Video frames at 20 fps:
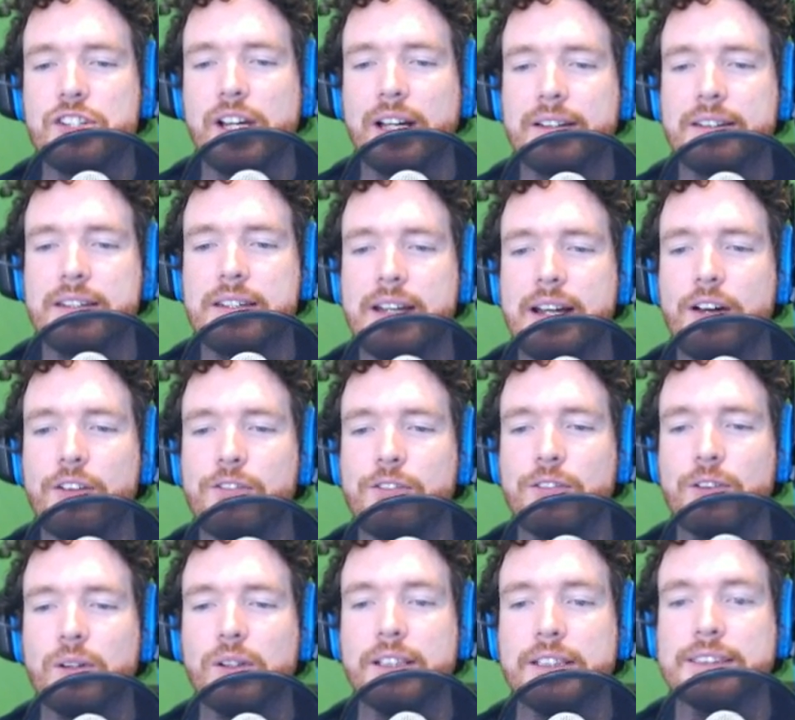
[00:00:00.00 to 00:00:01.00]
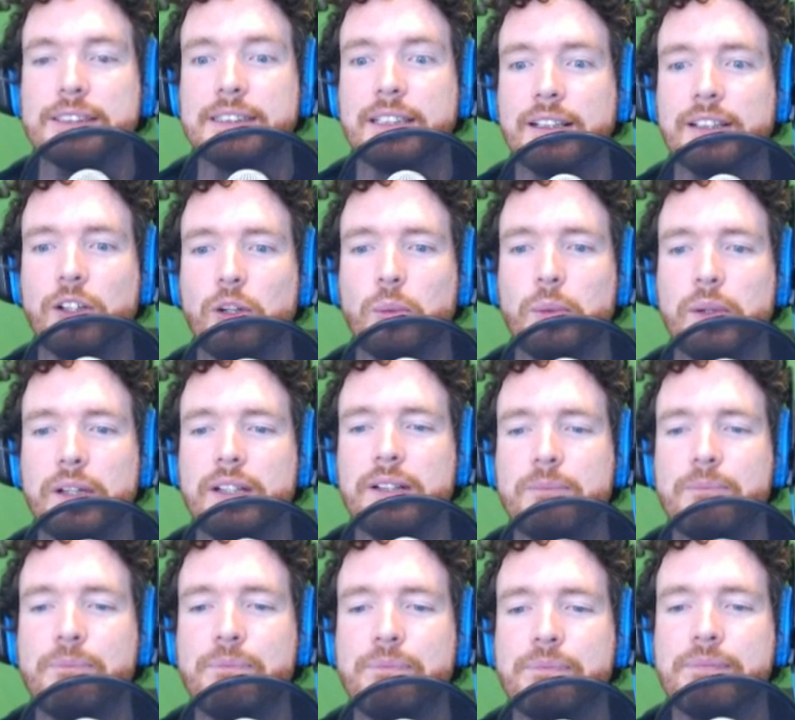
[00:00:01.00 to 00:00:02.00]
checked it out for at least a little
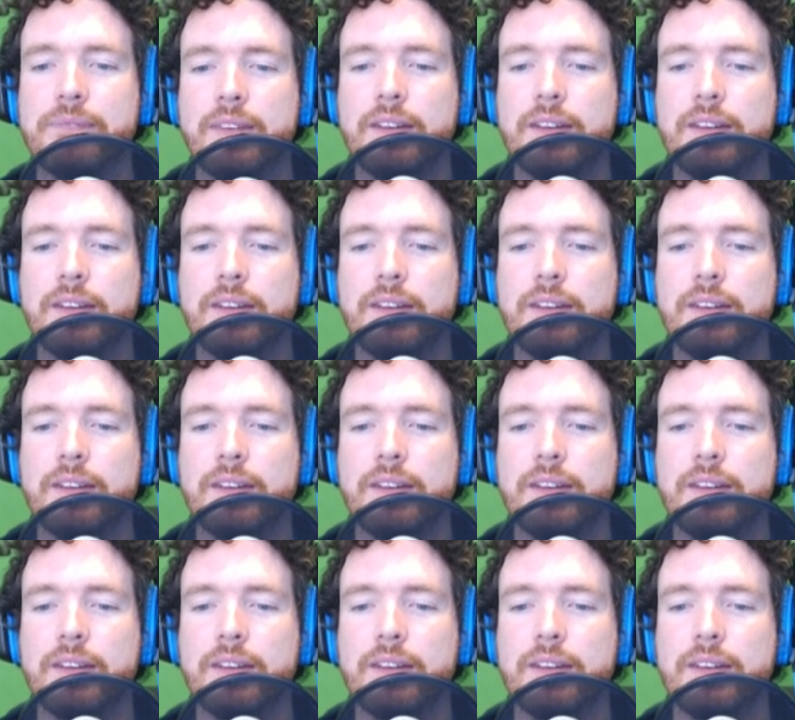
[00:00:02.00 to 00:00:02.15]
bit.